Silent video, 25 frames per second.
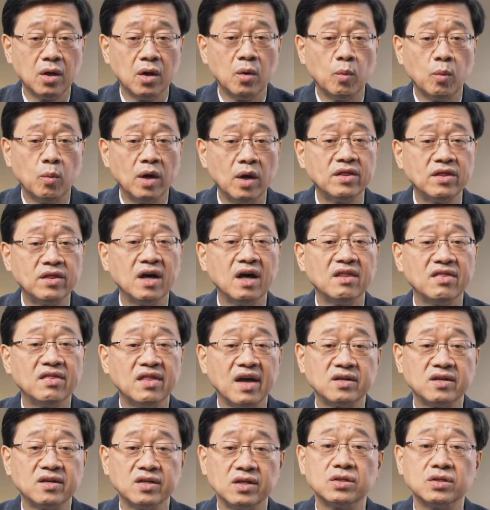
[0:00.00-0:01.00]
whether
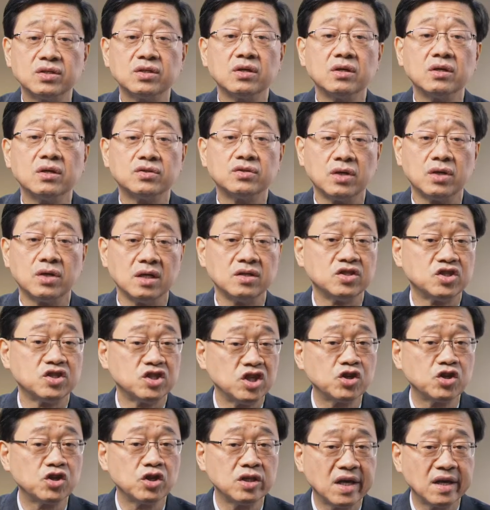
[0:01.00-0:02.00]
that is
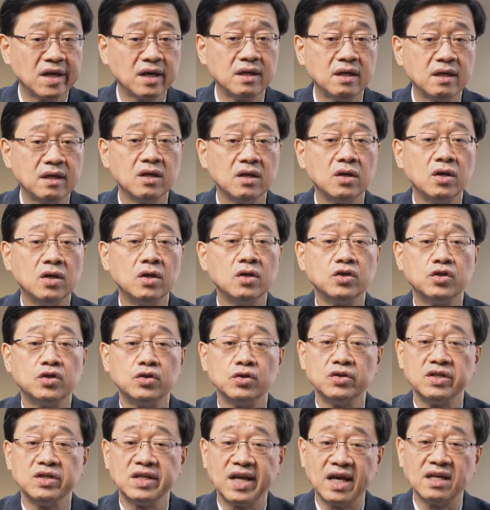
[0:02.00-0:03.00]
transitioning
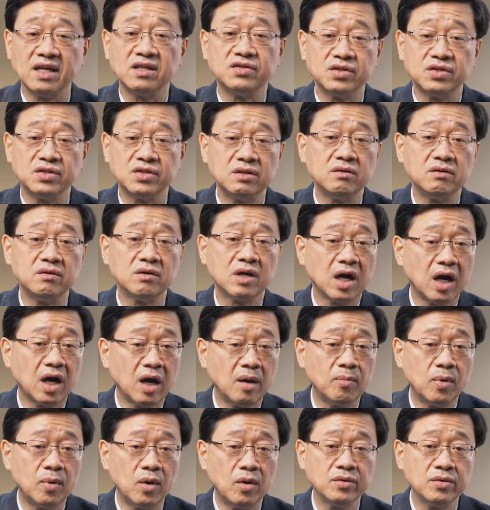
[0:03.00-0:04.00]
to net zero
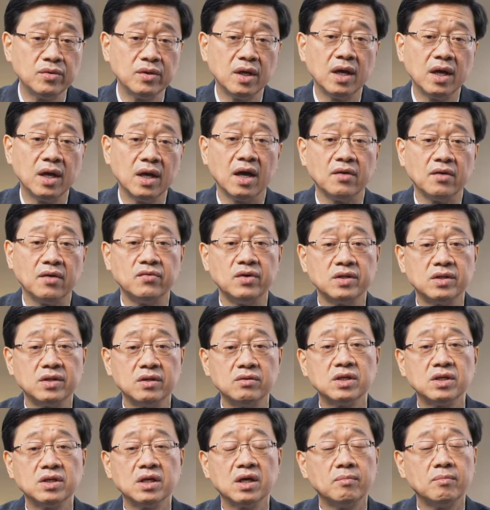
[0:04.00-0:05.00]
carbon and
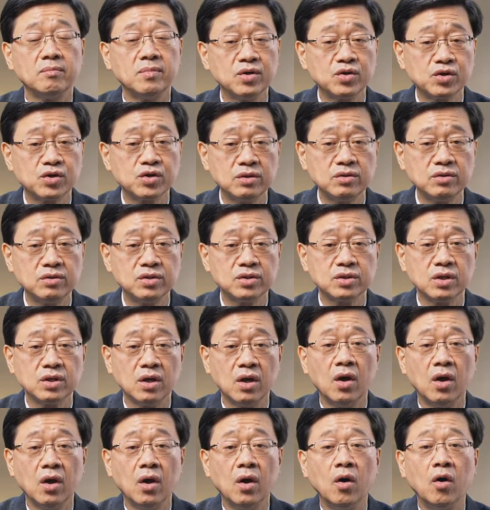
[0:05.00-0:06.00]
reducing emissions,
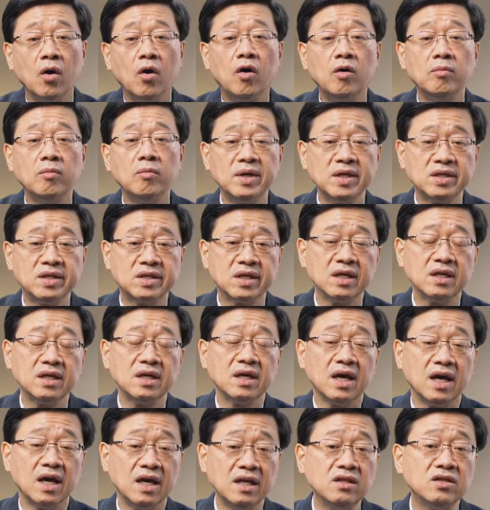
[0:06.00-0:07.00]
or meeting
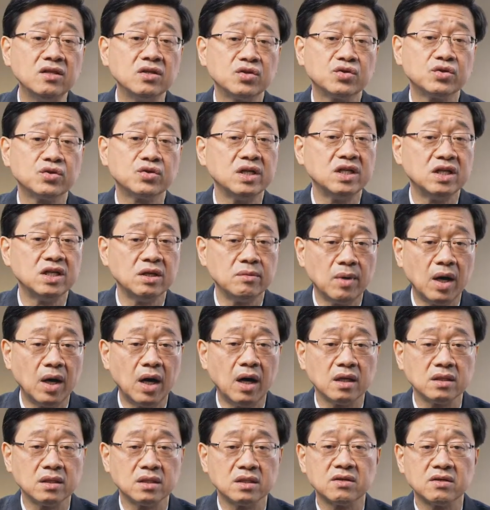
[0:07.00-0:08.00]
industry
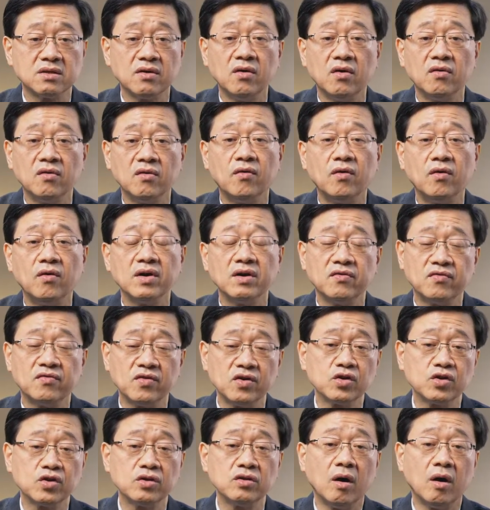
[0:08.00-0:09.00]
demands for
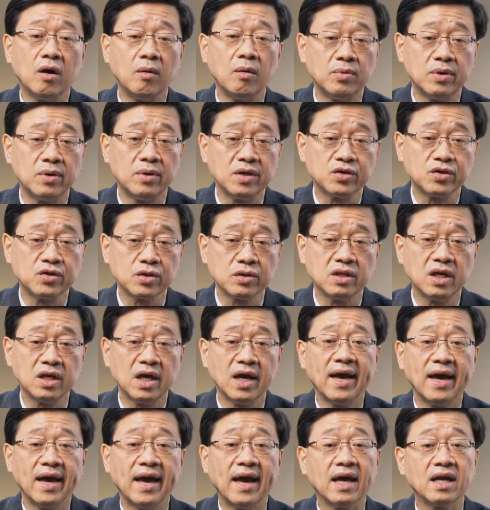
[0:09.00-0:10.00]
efficient operation
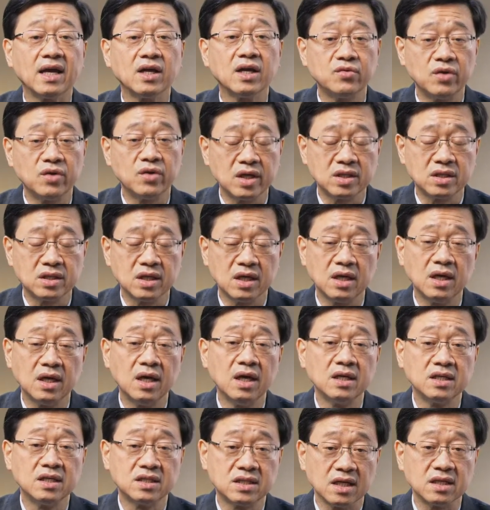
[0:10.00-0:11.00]
and greater
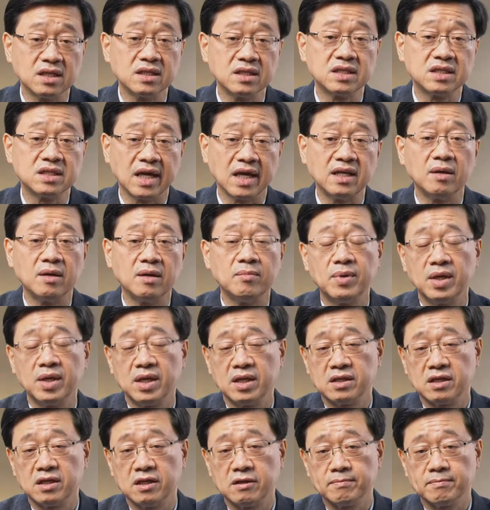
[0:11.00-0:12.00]

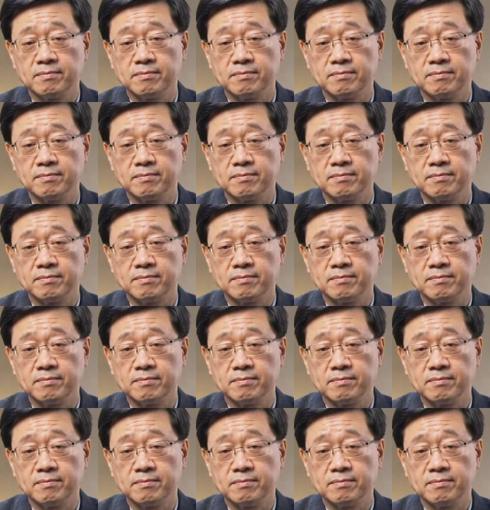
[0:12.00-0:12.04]
sustainability.